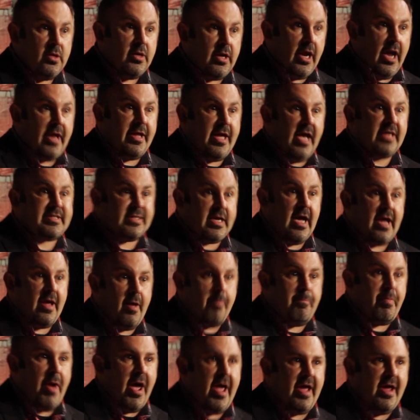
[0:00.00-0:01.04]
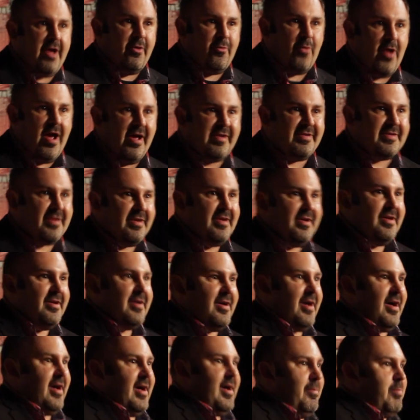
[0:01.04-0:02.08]
And yes, I am paying rent,
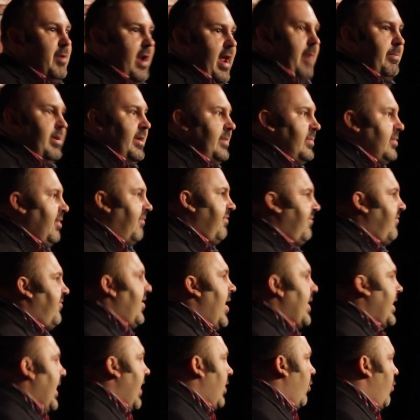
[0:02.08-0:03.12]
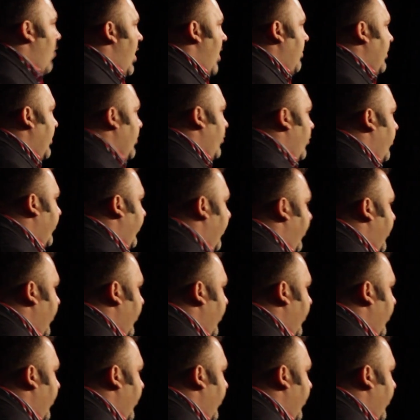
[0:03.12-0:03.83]
but I'm eating the fuck out of ramen noodles at